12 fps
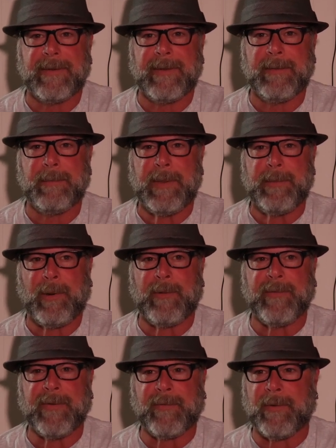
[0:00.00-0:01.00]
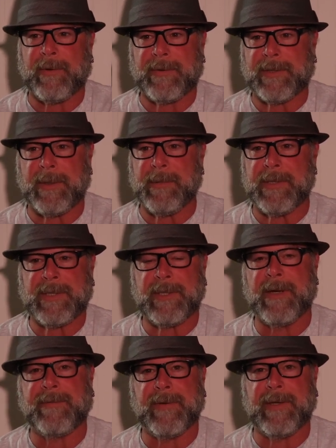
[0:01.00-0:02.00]
It'd be perfect for some of the
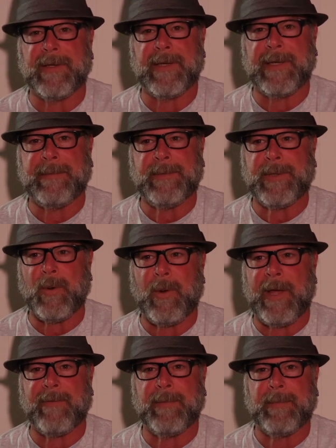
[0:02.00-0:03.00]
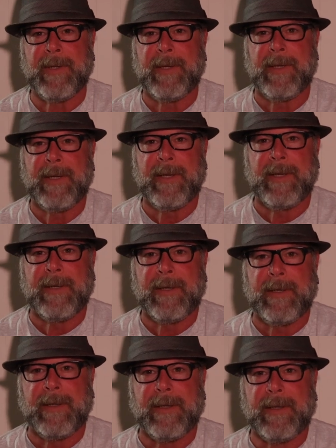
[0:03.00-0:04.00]
stuff that I don't have
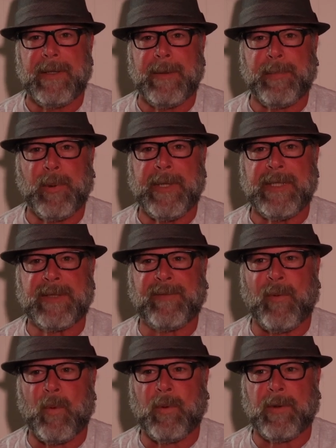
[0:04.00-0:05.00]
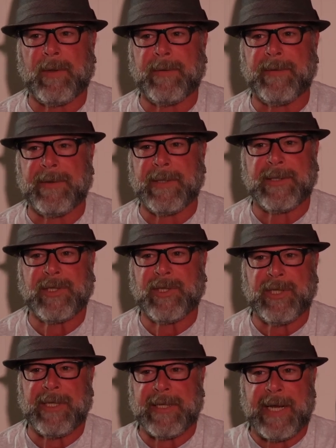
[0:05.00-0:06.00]
a place for that's
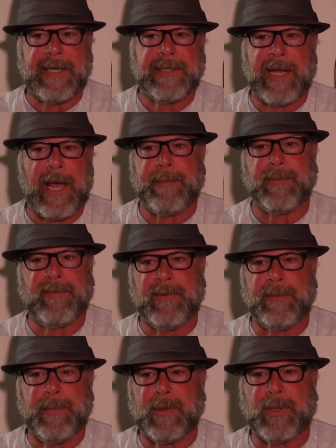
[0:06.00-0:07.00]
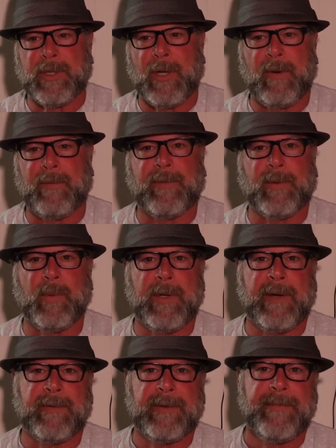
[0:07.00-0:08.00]
sitting on top of the bookshelf or
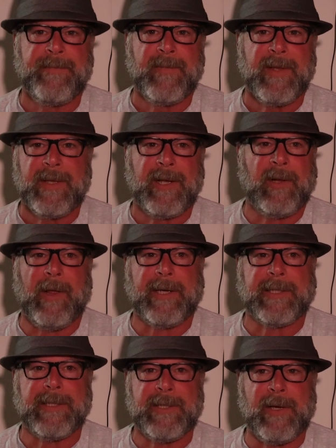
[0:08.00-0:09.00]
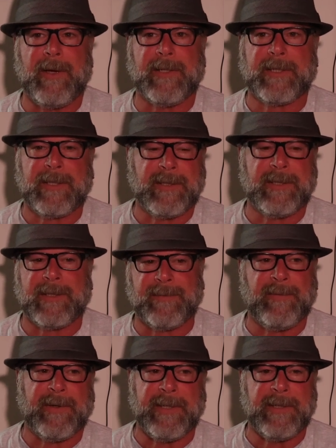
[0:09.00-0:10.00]
whatever collecting dust because it's
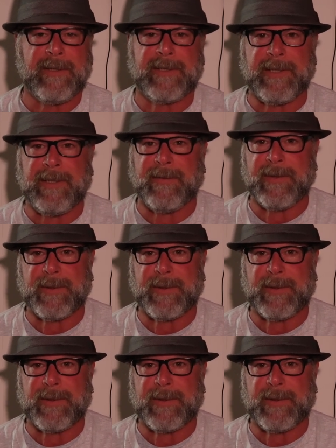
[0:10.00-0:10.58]
very dusty in